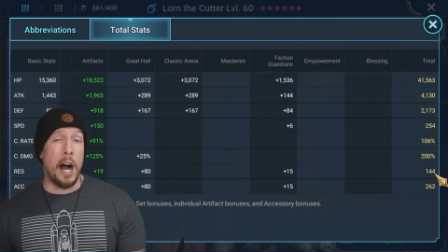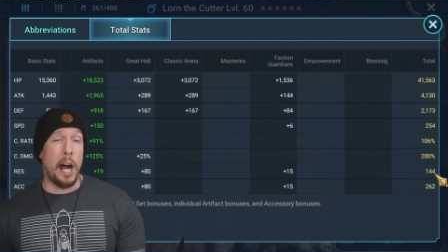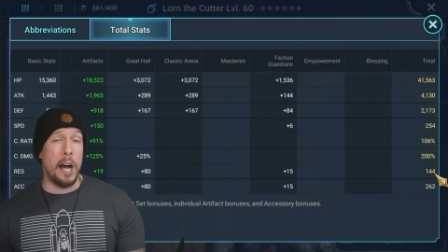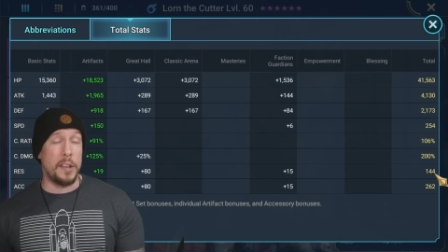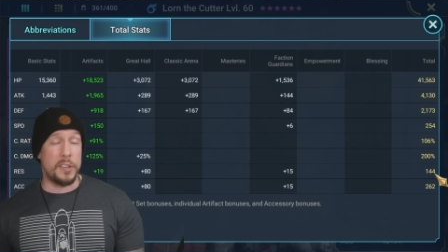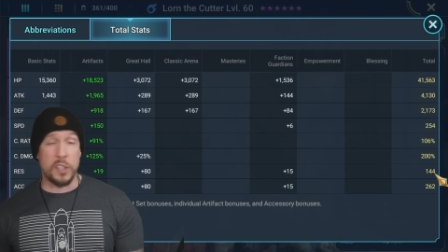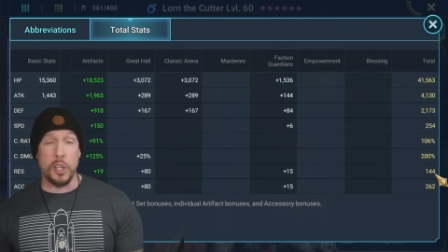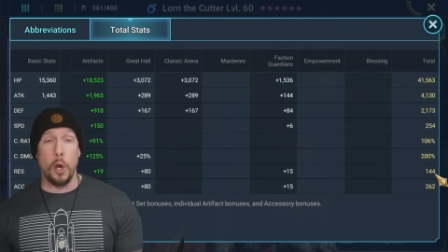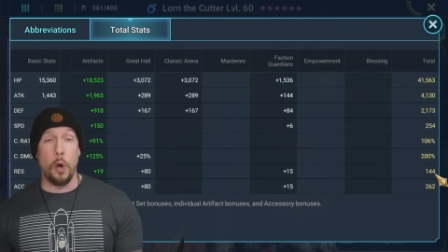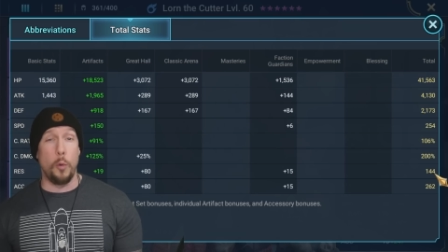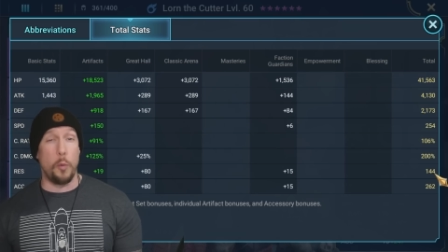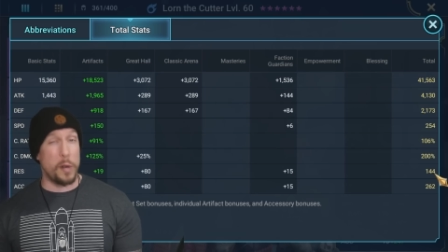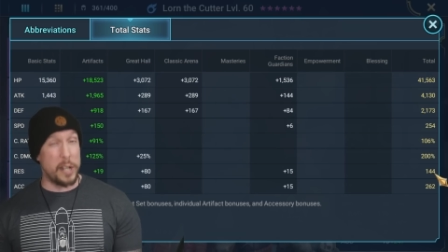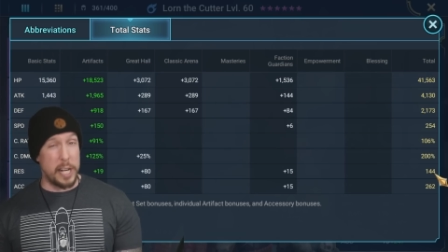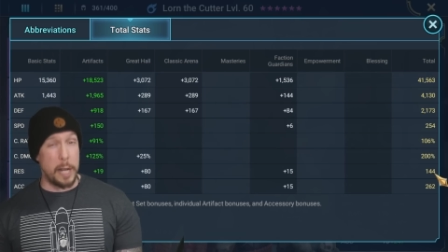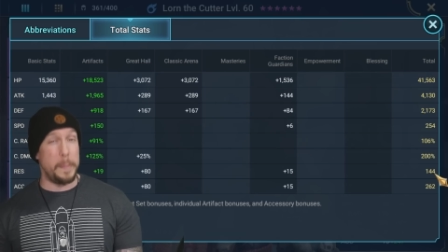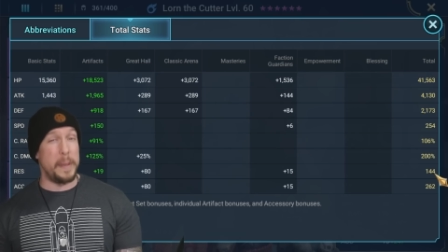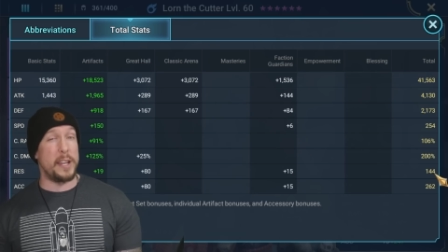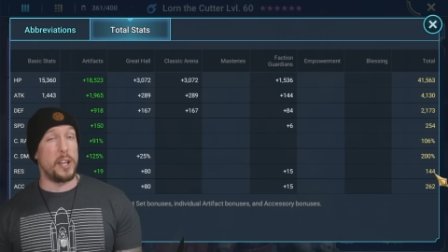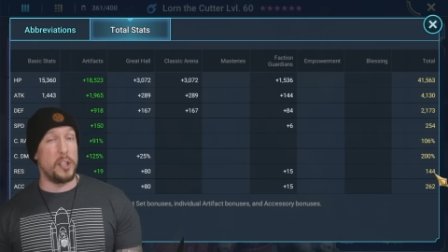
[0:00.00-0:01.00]
So we're going
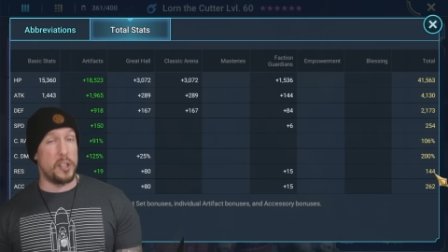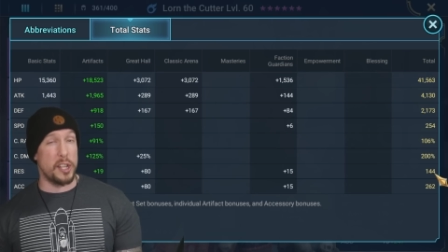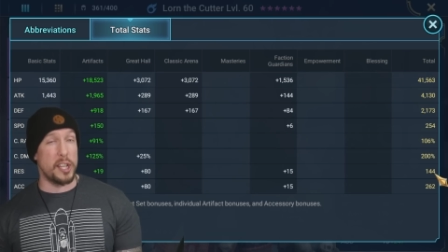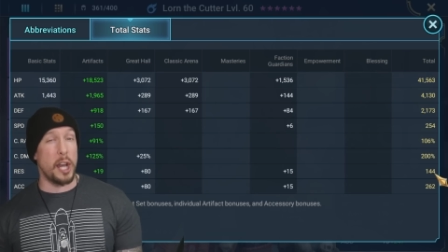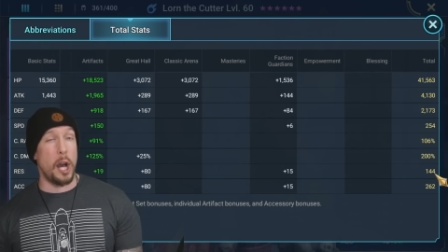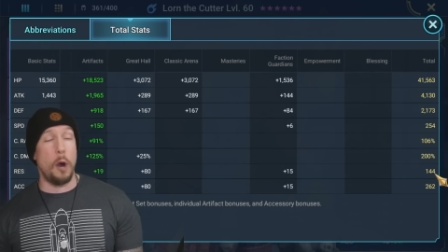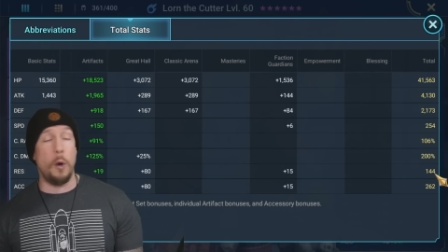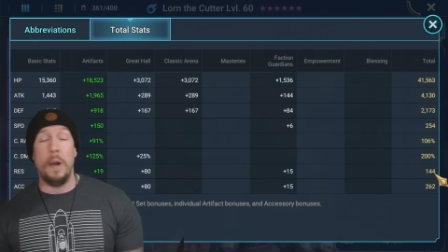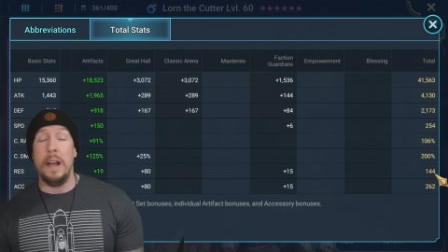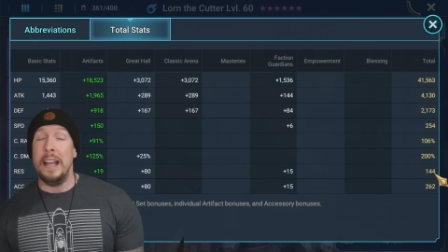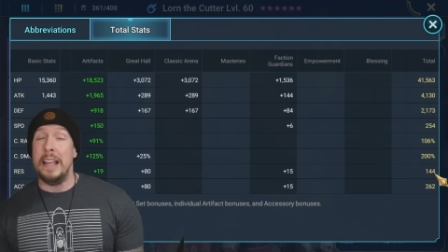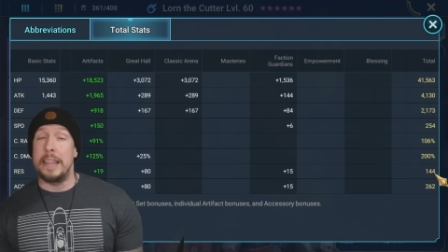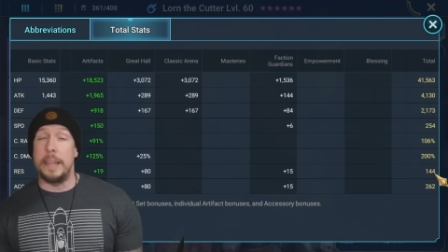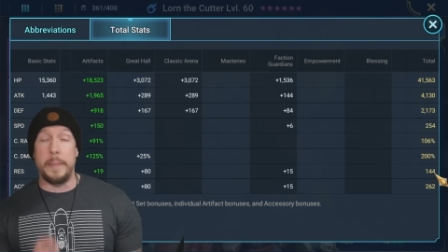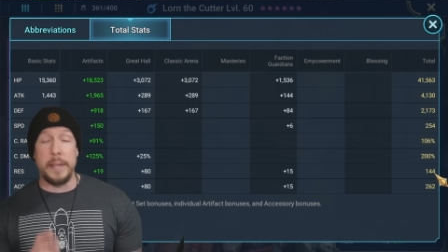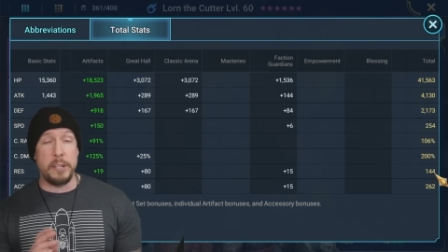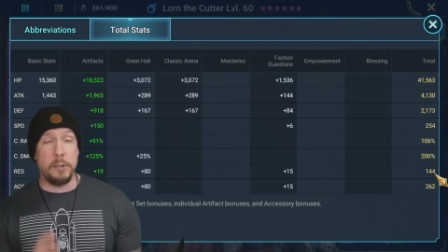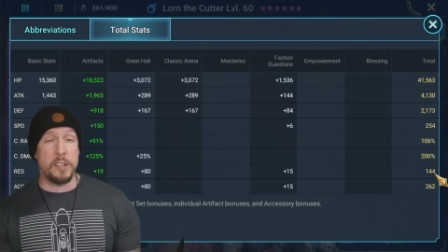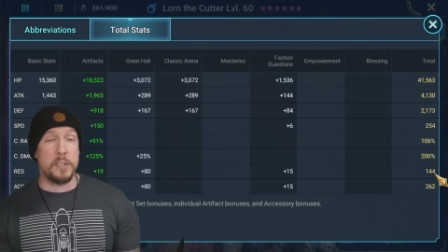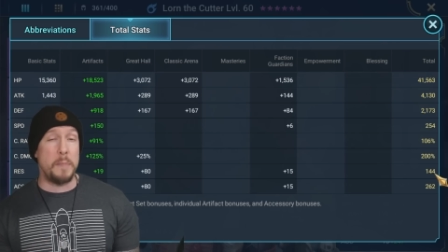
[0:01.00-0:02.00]
to be good to go. Let
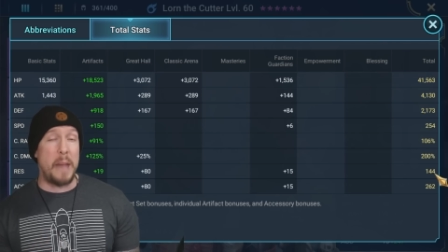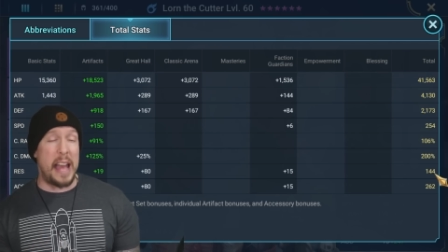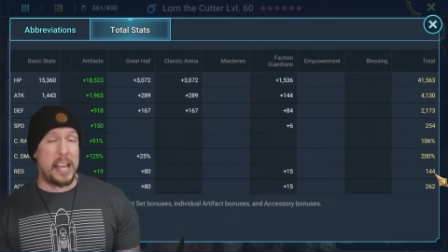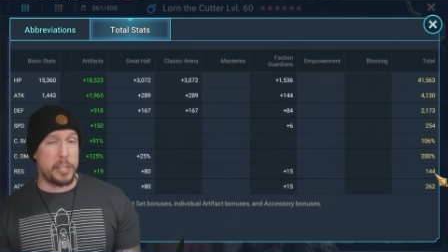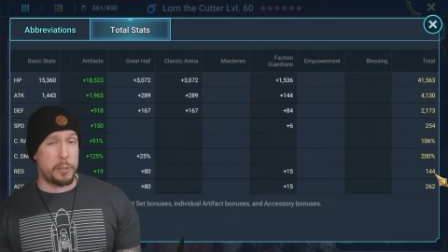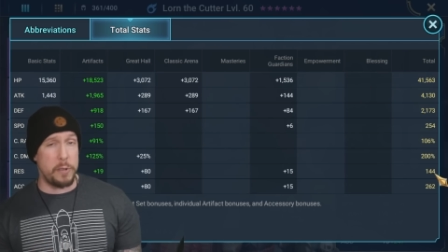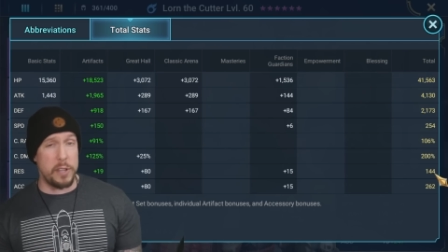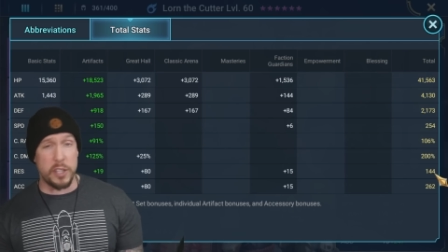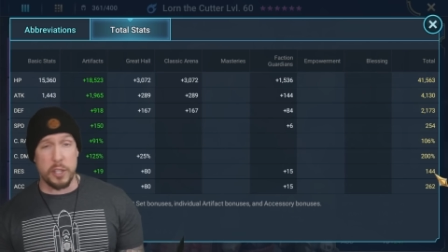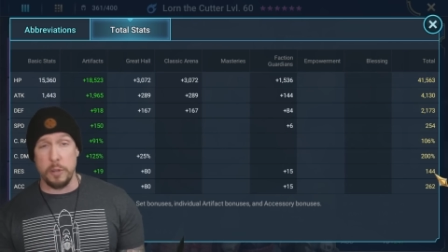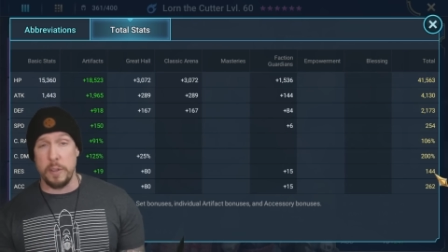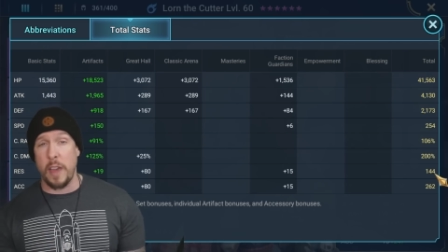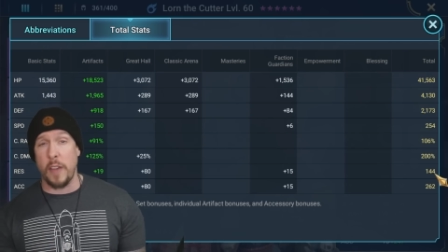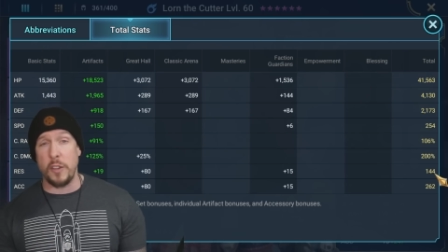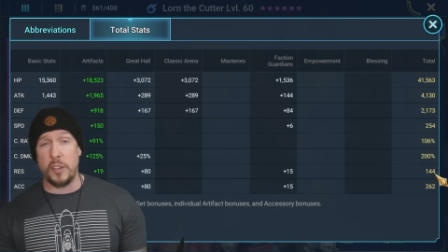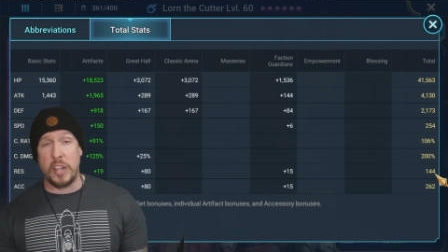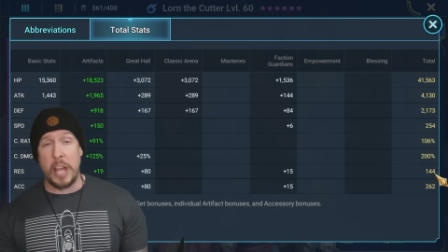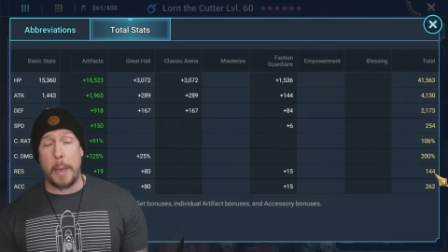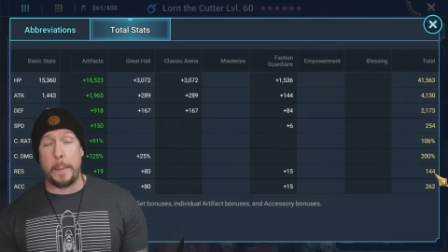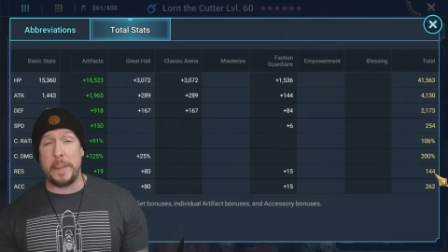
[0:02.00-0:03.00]
me do his masteries, do the
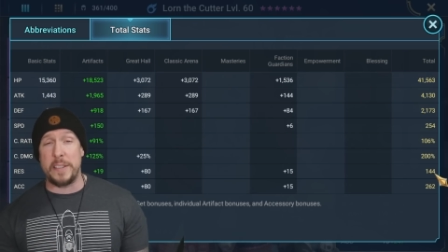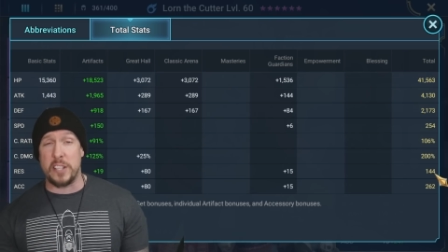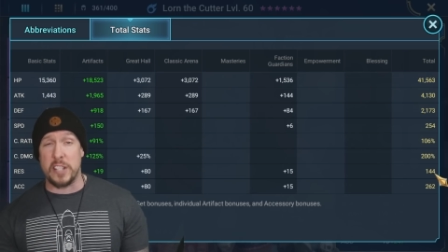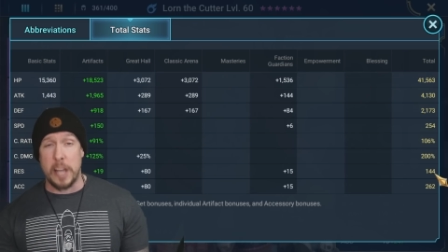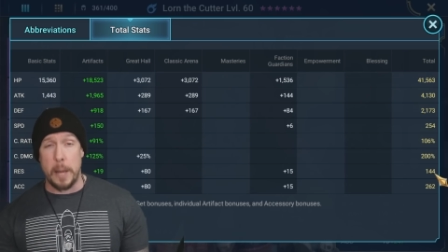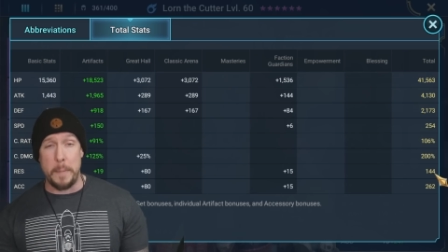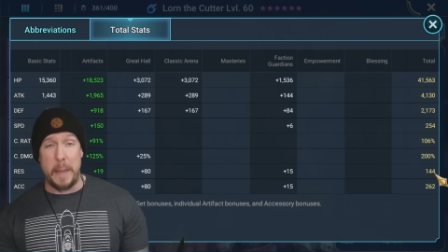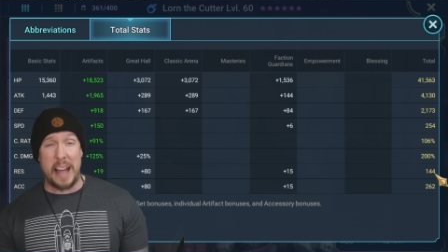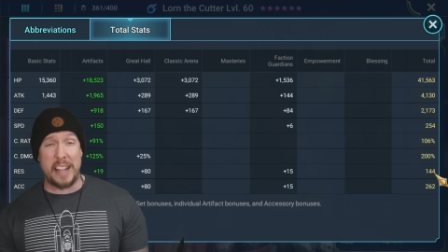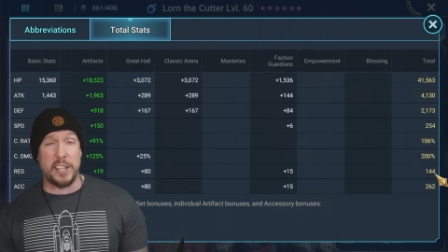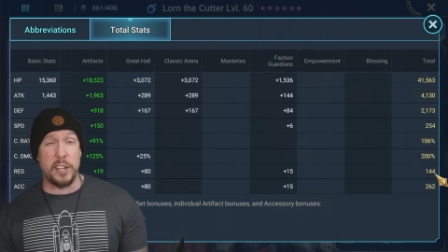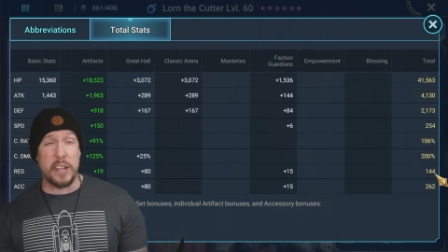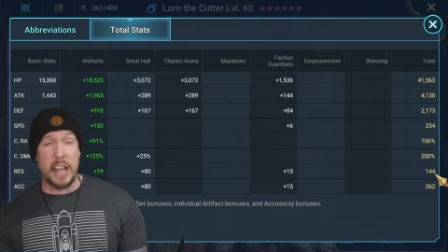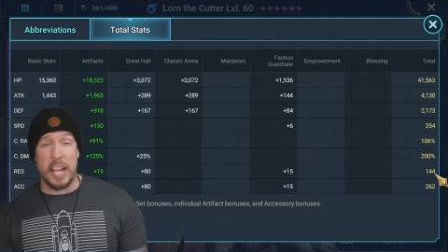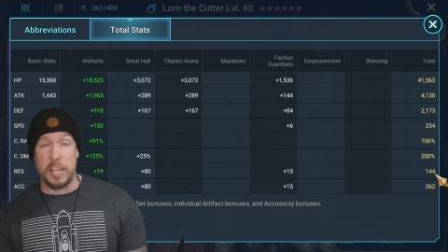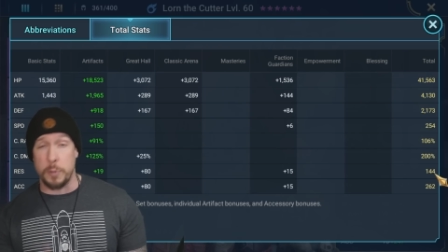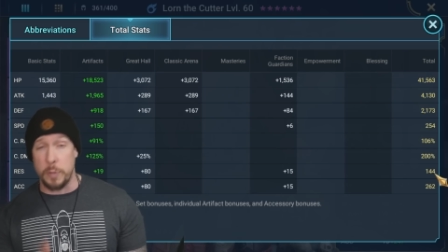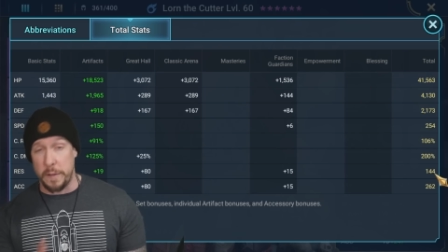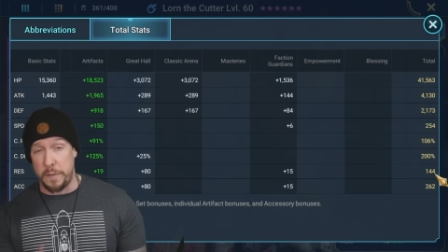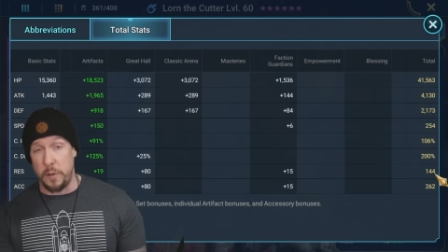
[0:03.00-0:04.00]
other champions. I'll come back to you
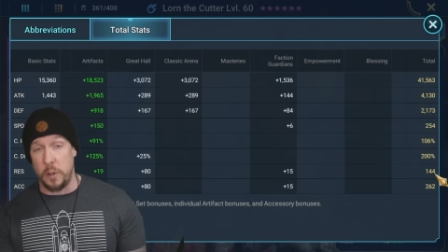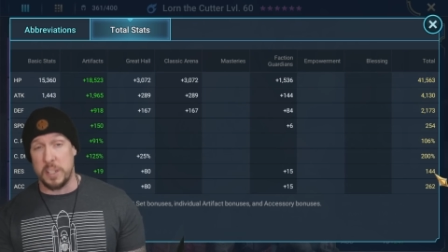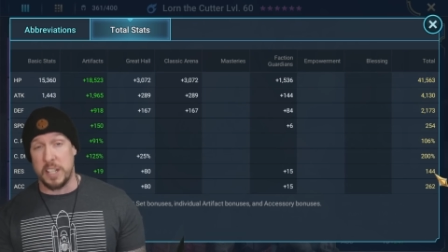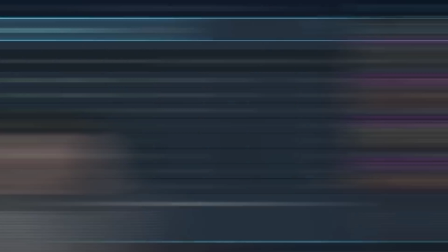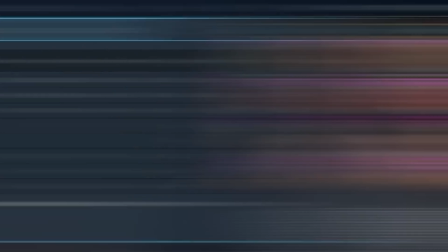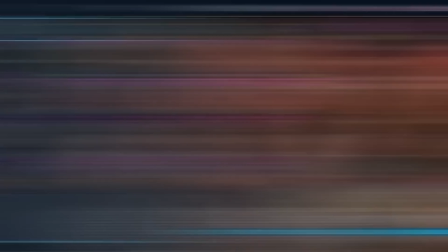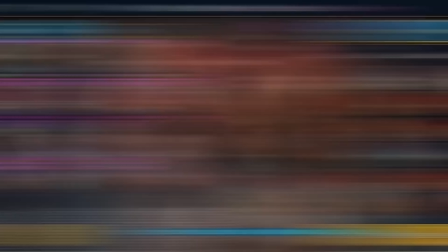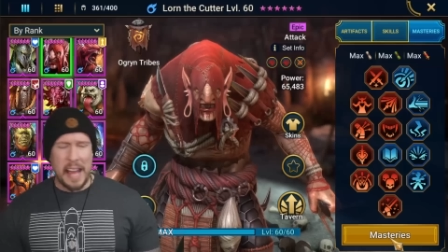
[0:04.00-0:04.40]
guys with a full team.